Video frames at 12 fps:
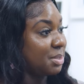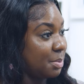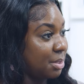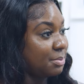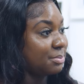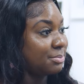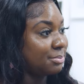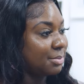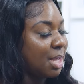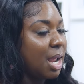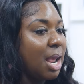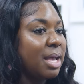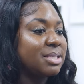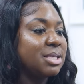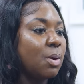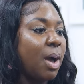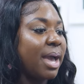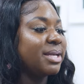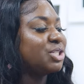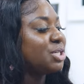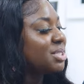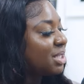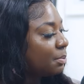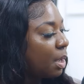picked him up. So I had
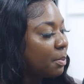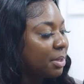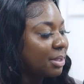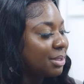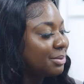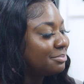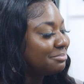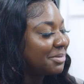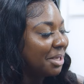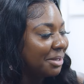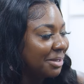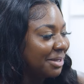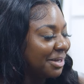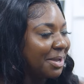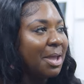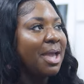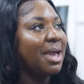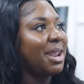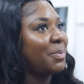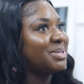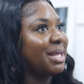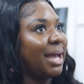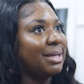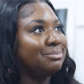just sent my money, and they
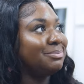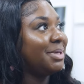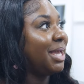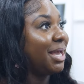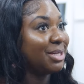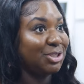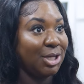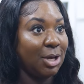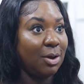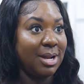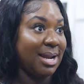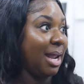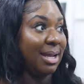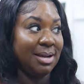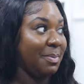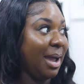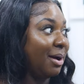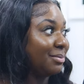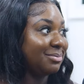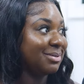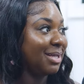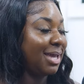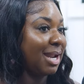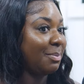was like, he in jail, and they're not letting him out.
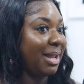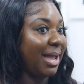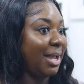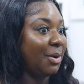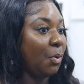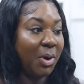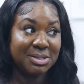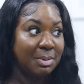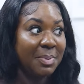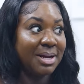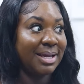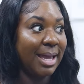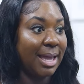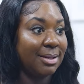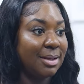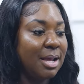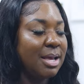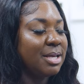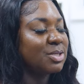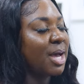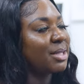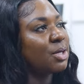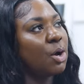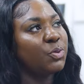And I'm like, where's my money at? So
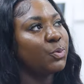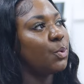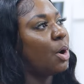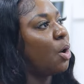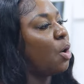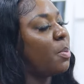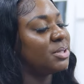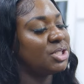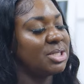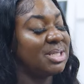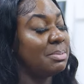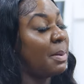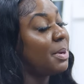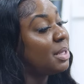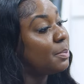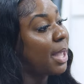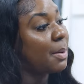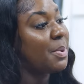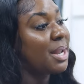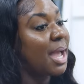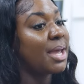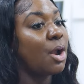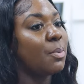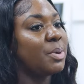I had to go through a whole bunch of shit to get my money back, but
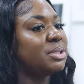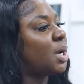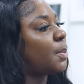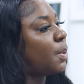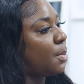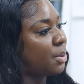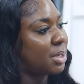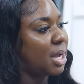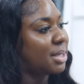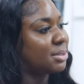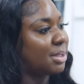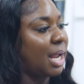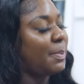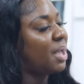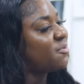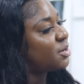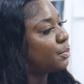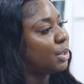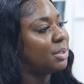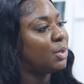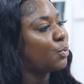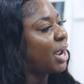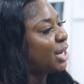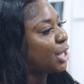I had already started promoting the concert. I paid for the
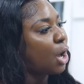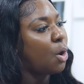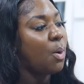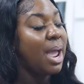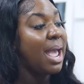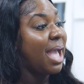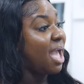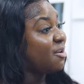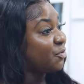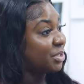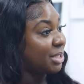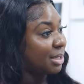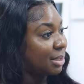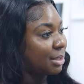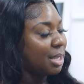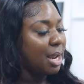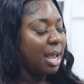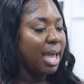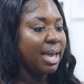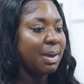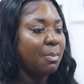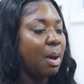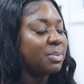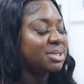building, radio, everything.
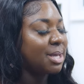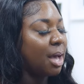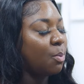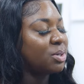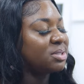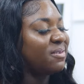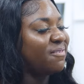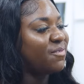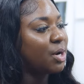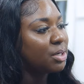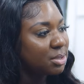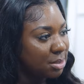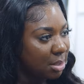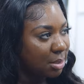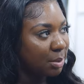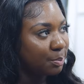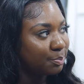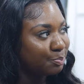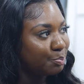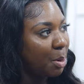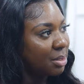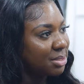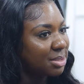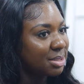And Mama Scott was the first
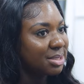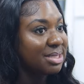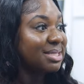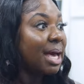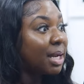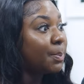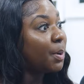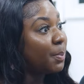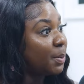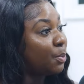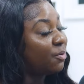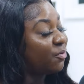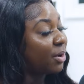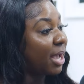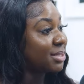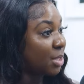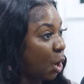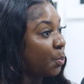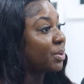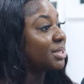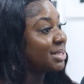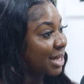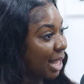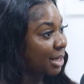person to sign up her people for as an opening
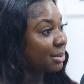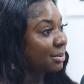slot.